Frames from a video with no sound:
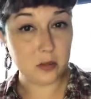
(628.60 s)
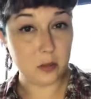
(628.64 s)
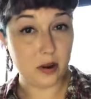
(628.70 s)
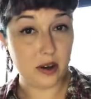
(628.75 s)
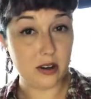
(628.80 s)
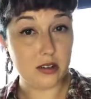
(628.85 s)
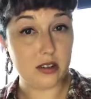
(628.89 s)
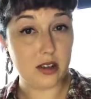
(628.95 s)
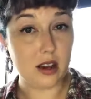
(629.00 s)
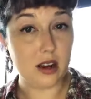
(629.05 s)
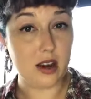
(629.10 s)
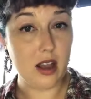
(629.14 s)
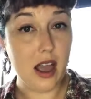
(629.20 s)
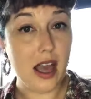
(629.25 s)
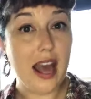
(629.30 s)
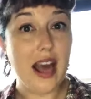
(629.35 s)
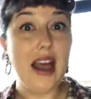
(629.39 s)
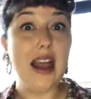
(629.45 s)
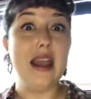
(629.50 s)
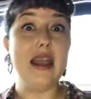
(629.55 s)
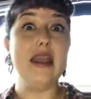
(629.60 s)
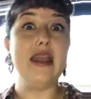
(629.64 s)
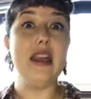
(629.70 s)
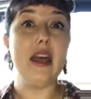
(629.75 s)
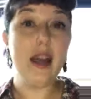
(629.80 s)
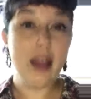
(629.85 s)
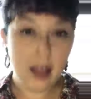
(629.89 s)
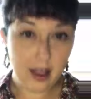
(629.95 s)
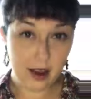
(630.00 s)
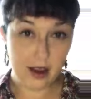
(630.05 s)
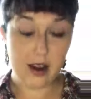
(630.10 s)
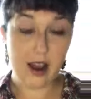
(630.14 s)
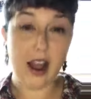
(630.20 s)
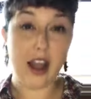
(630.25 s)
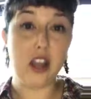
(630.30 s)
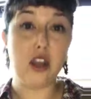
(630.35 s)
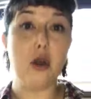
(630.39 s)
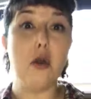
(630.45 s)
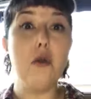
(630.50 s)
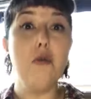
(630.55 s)
person. Then I
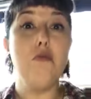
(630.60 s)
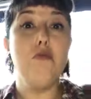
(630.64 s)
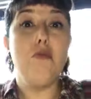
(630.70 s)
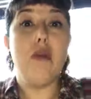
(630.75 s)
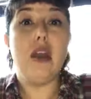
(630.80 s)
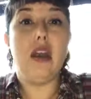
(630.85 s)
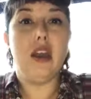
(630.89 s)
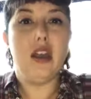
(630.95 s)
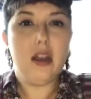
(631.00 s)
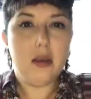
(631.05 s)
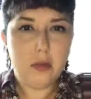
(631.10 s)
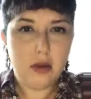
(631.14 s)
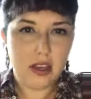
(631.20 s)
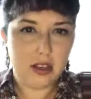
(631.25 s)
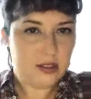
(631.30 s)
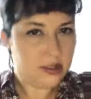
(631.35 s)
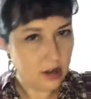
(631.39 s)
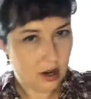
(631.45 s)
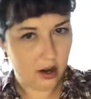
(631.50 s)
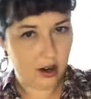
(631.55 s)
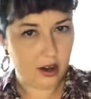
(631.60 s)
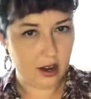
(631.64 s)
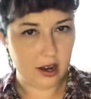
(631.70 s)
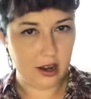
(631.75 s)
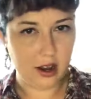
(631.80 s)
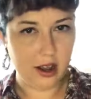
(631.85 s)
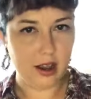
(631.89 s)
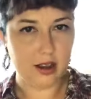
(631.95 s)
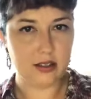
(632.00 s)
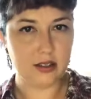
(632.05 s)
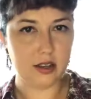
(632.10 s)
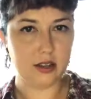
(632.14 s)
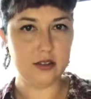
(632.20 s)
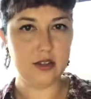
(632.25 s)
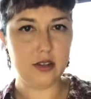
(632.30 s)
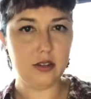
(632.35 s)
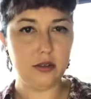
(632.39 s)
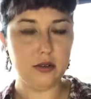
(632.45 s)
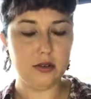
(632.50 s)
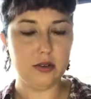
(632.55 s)
could maybe start getting access
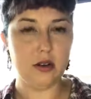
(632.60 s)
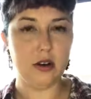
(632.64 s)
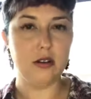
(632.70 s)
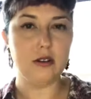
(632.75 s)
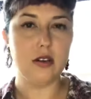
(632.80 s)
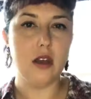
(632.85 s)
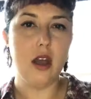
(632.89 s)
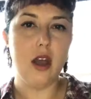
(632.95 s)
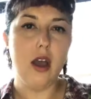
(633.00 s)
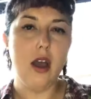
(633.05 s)
to users.